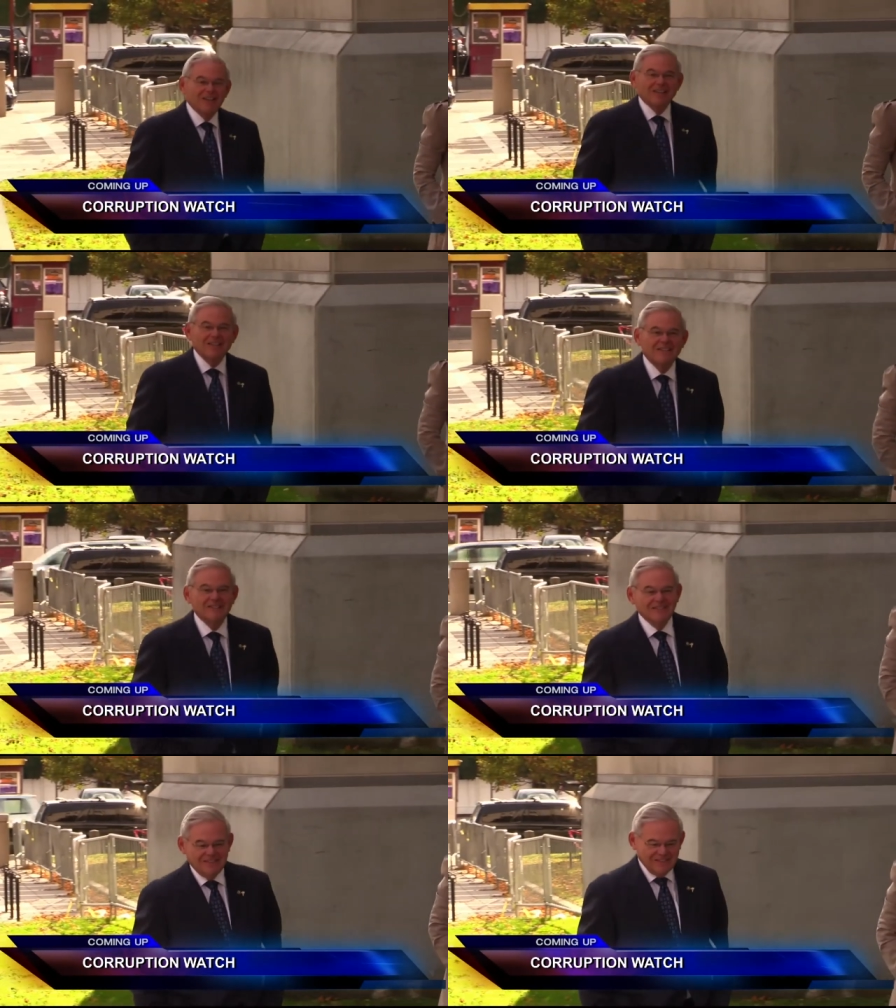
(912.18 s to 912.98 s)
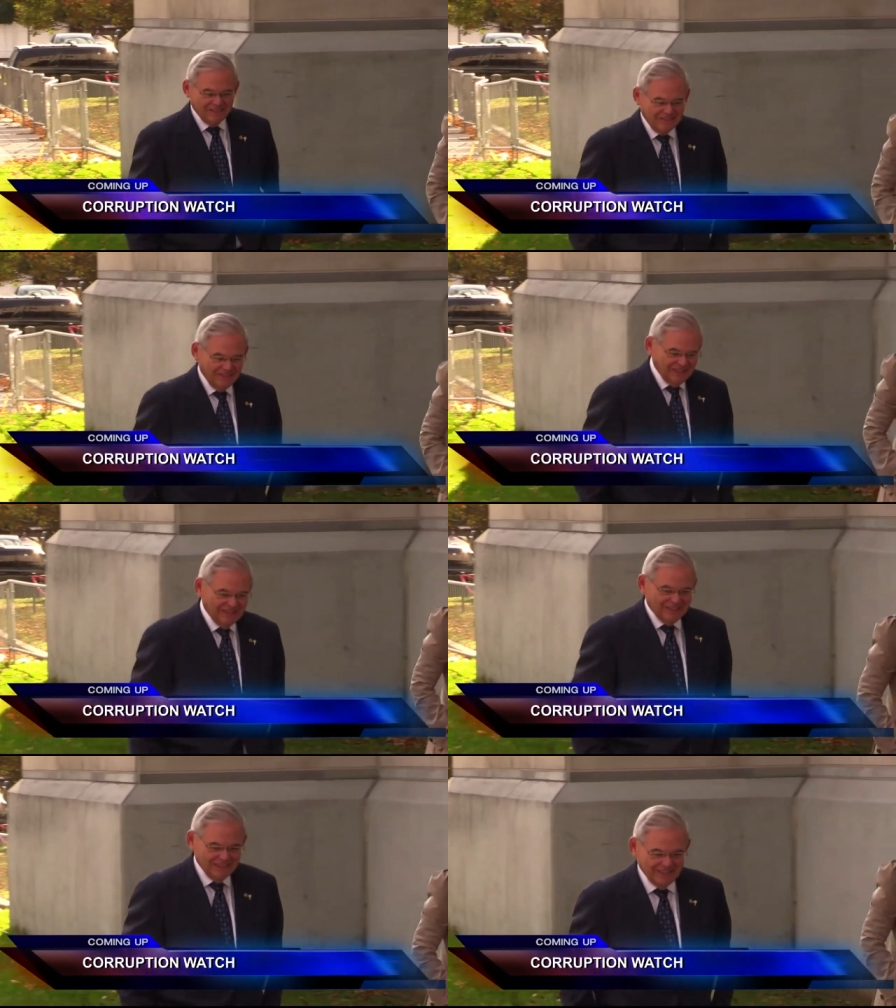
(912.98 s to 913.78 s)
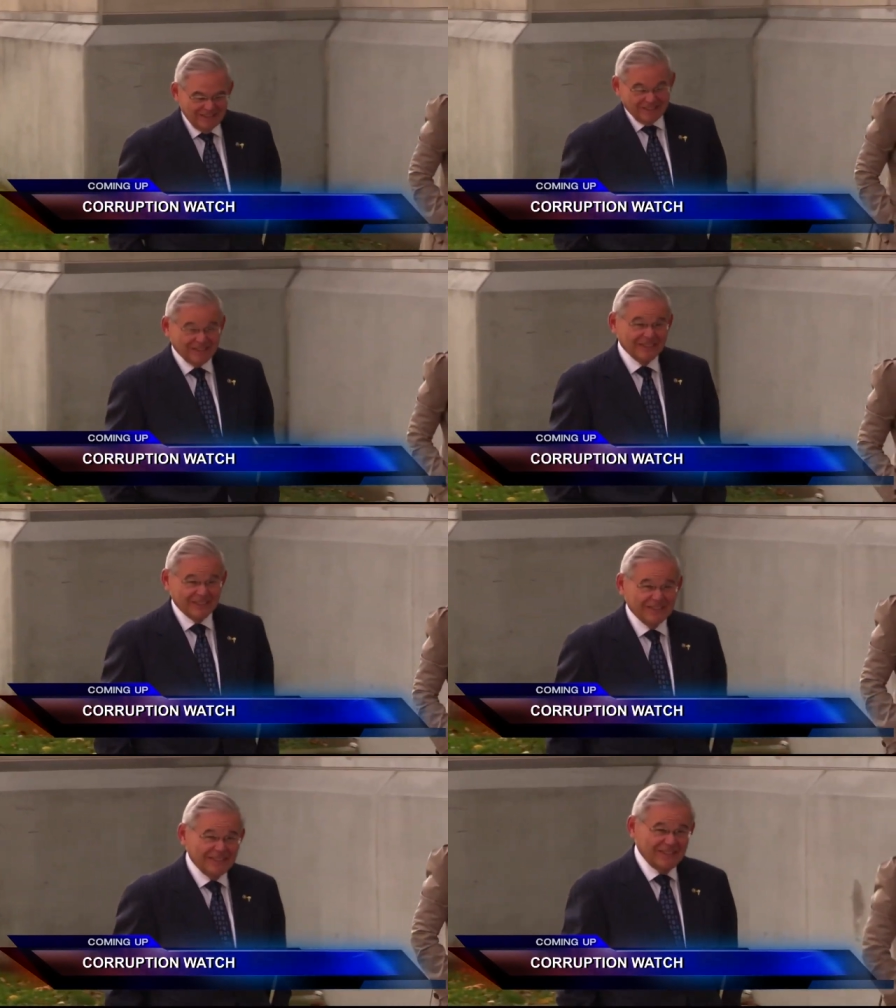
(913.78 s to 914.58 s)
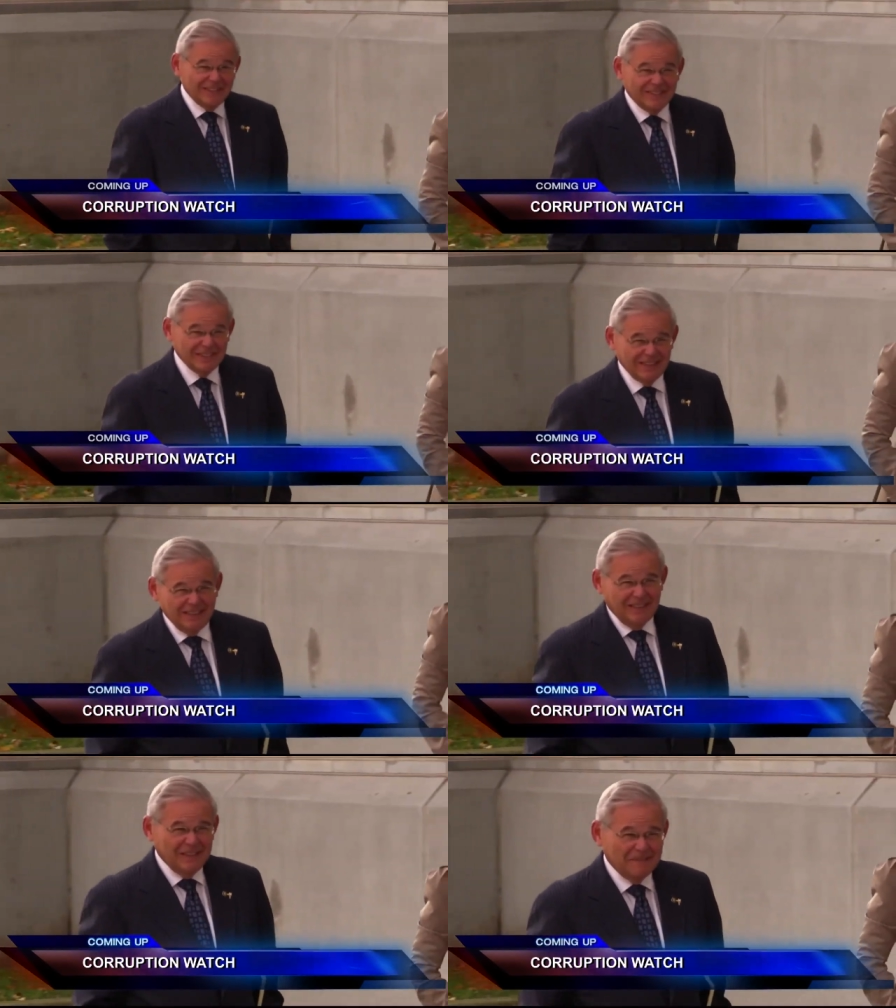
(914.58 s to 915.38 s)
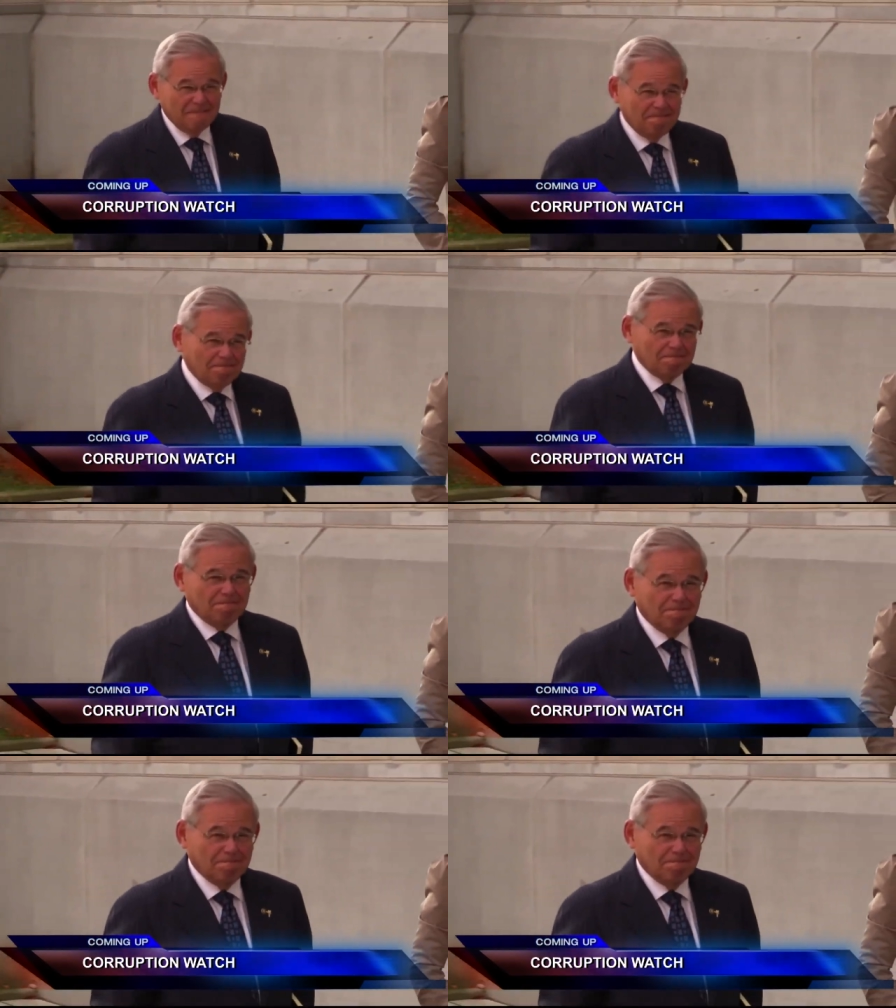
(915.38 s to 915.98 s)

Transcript: they walk away scot-free. Others, they're looking at prison time. But